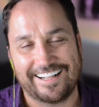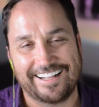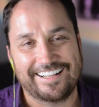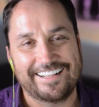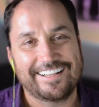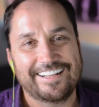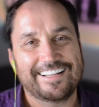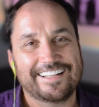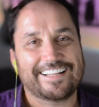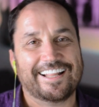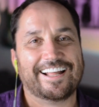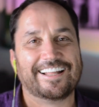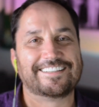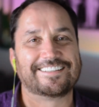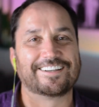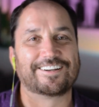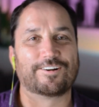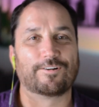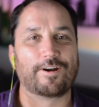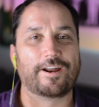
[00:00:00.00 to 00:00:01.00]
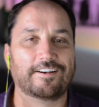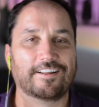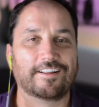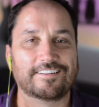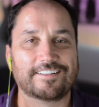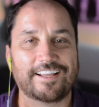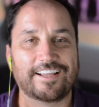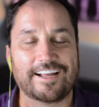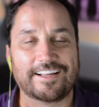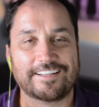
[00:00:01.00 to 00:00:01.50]
That's a great one.
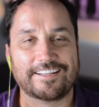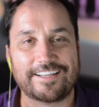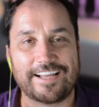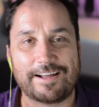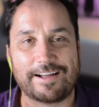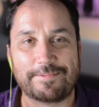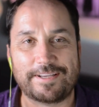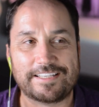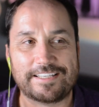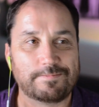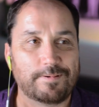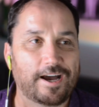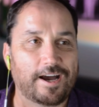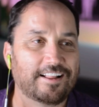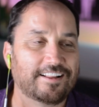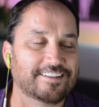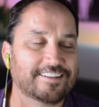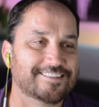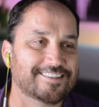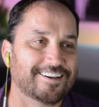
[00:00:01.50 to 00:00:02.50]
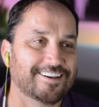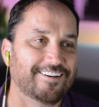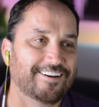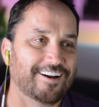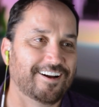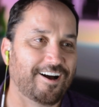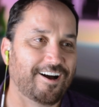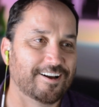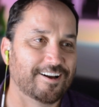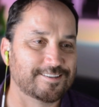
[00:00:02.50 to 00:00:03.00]
Yeah, he got me smiling. So
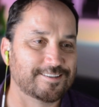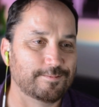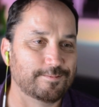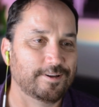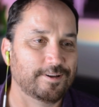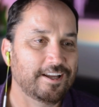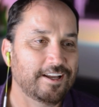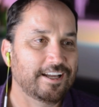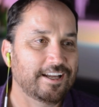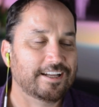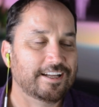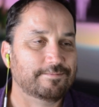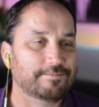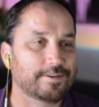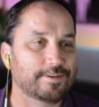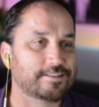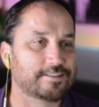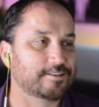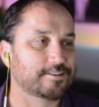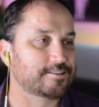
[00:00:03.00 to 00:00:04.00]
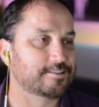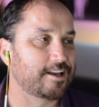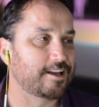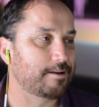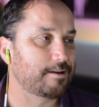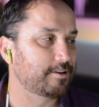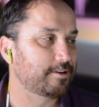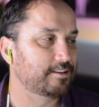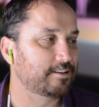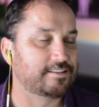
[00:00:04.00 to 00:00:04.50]
awesome. Mr.
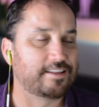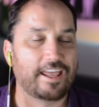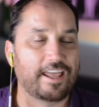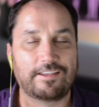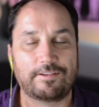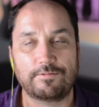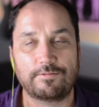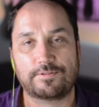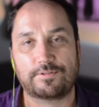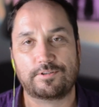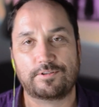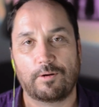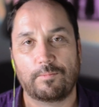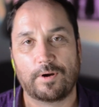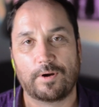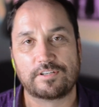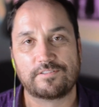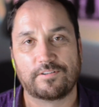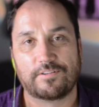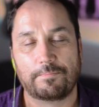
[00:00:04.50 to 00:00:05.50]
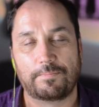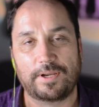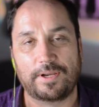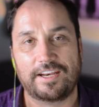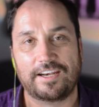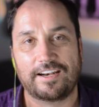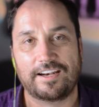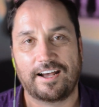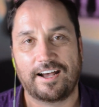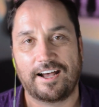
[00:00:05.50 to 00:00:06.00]
Simon, thank you so much for being
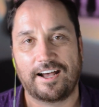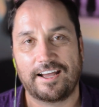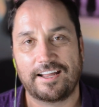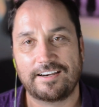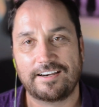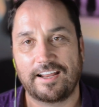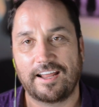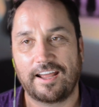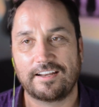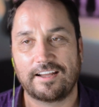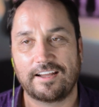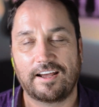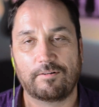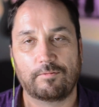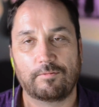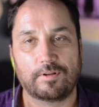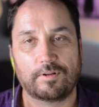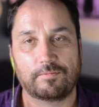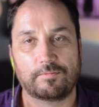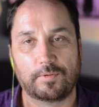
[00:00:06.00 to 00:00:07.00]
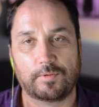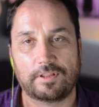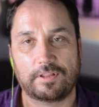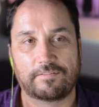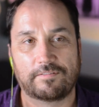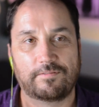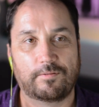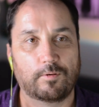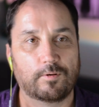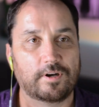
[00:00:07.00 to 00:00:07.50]
on. And we look
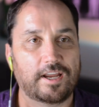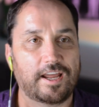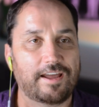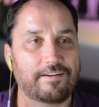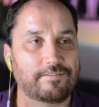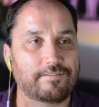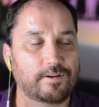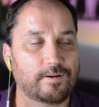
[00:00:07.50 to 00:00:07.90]
forward to having you on